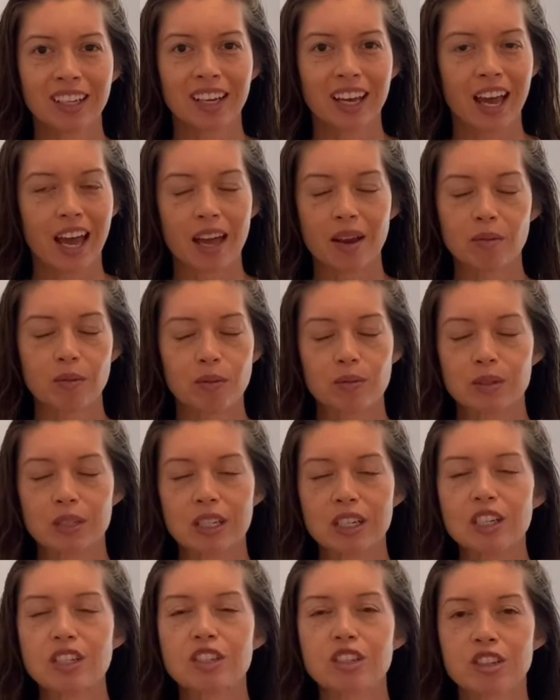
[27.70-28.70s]
And what was
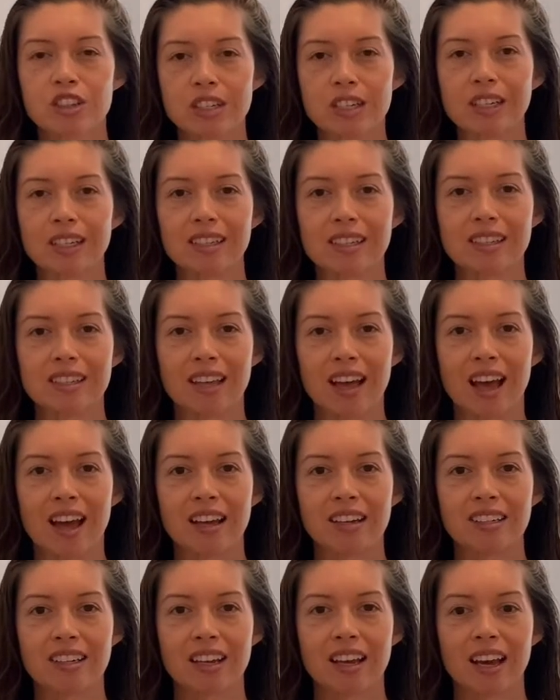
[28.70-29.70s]
interesting is that
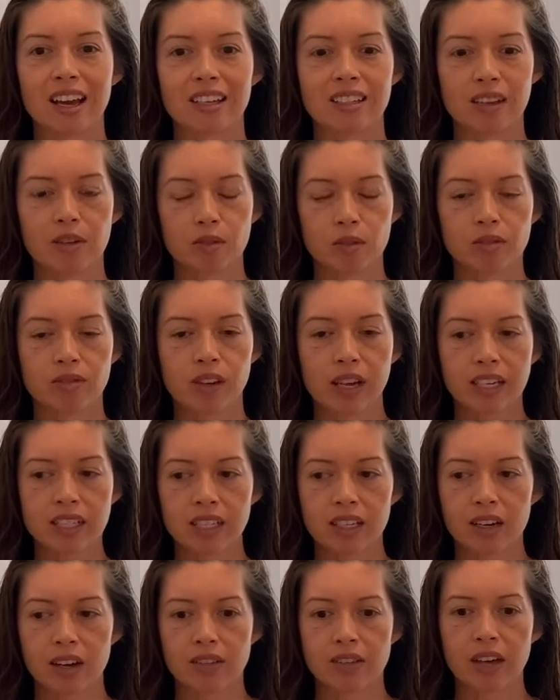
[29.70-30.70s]
as I reflected
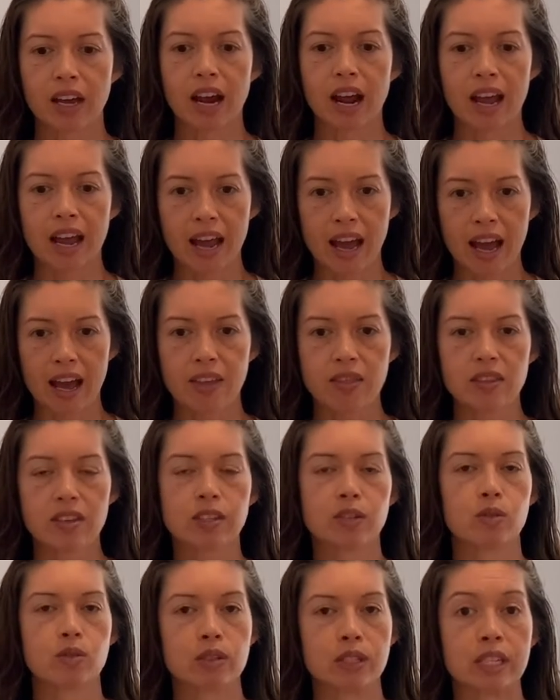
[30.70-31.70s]
on that, I had
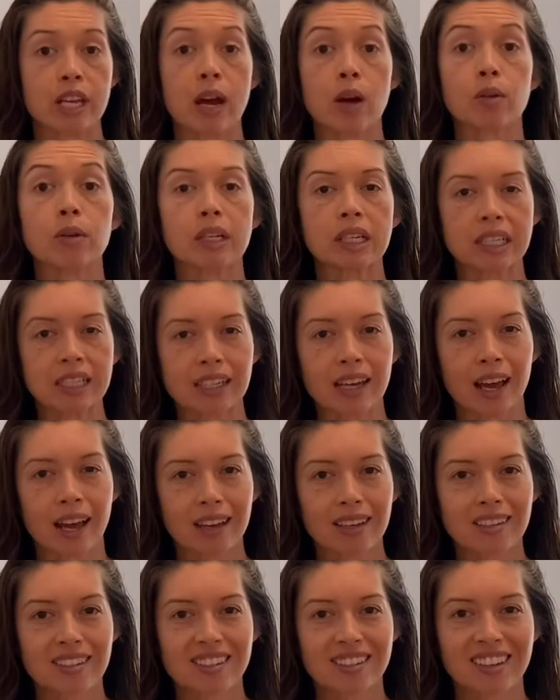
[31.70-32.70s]
this resounding
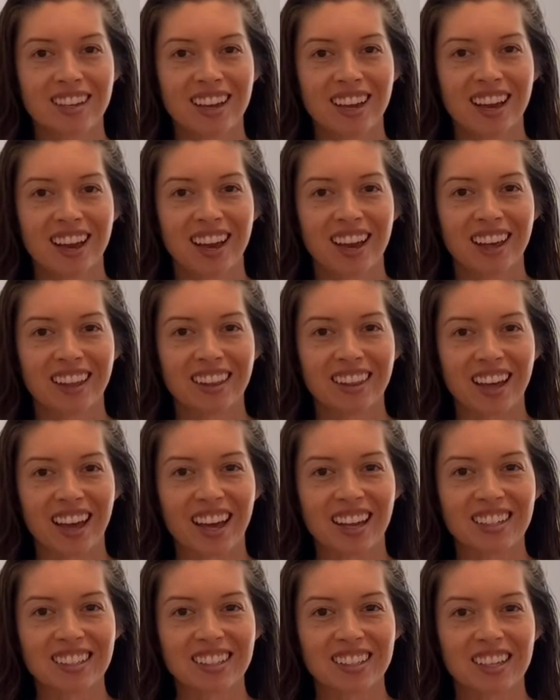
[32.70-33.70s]
yes,
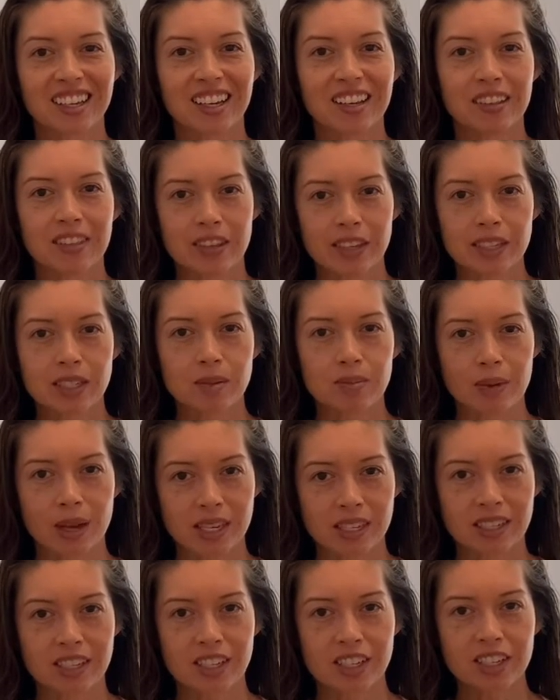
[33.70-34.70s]
that this
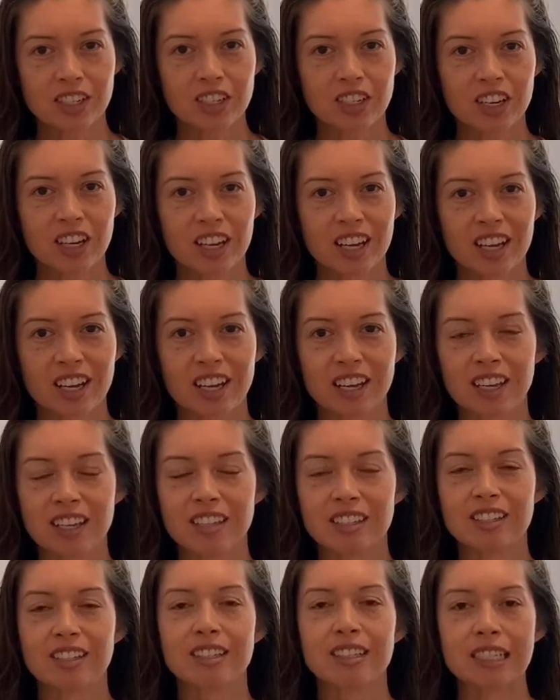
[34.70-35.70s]
message
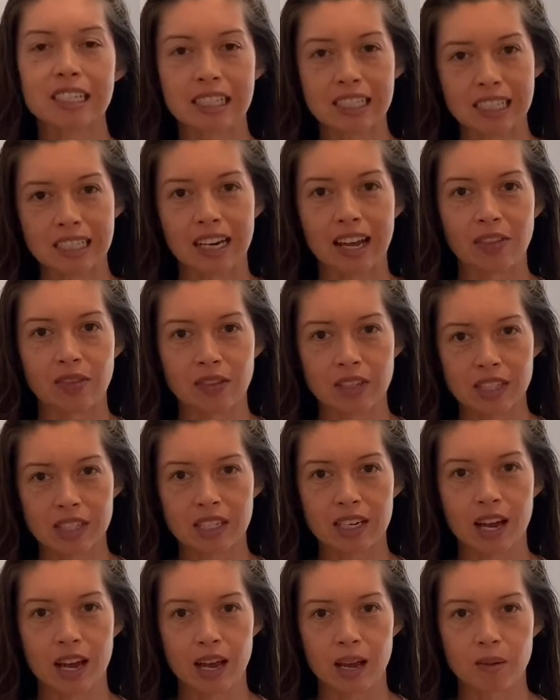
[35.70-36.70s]
is needed at this
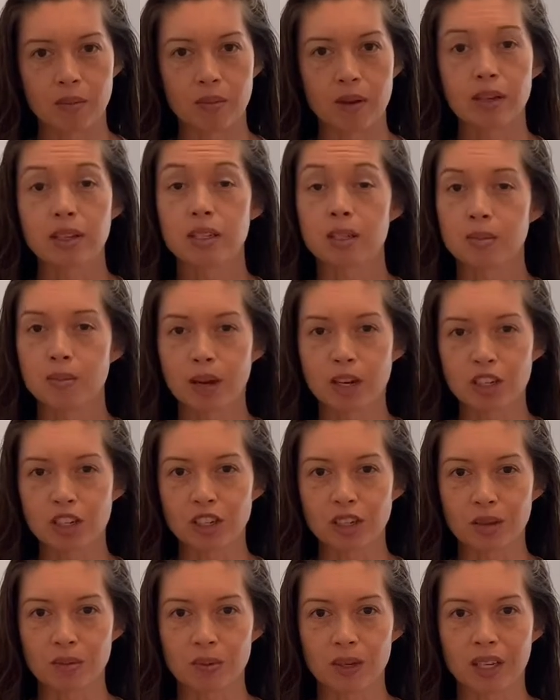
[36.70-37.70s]
time,
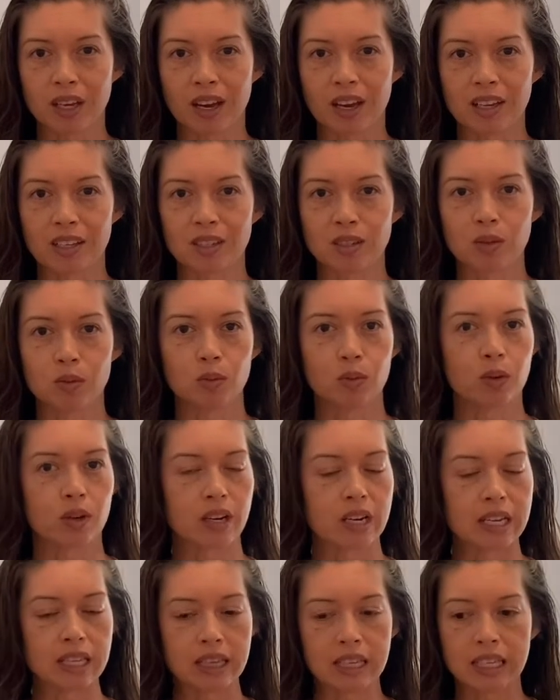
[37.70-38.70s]
especially because we're
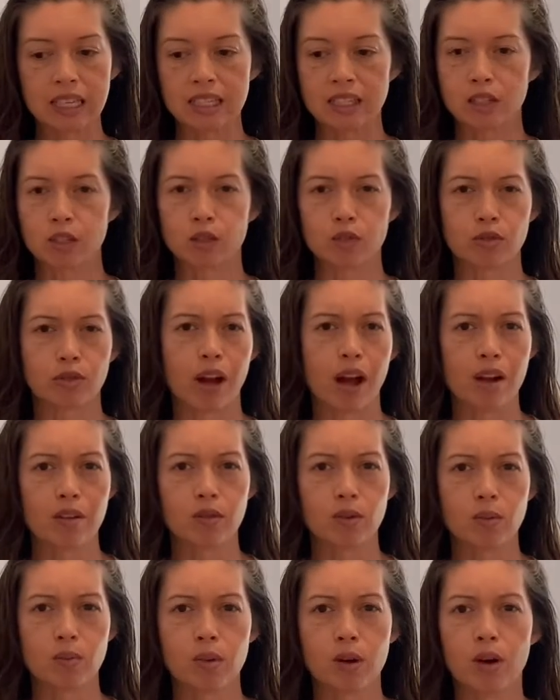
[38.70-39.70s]
in this
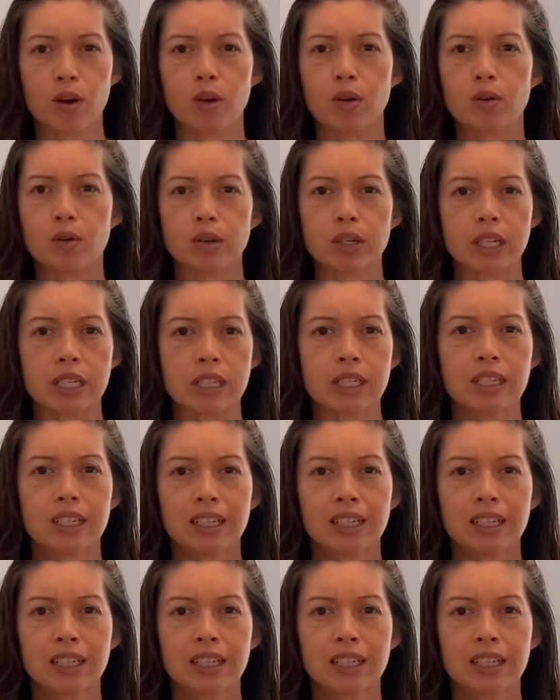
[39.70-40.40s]
survival mode and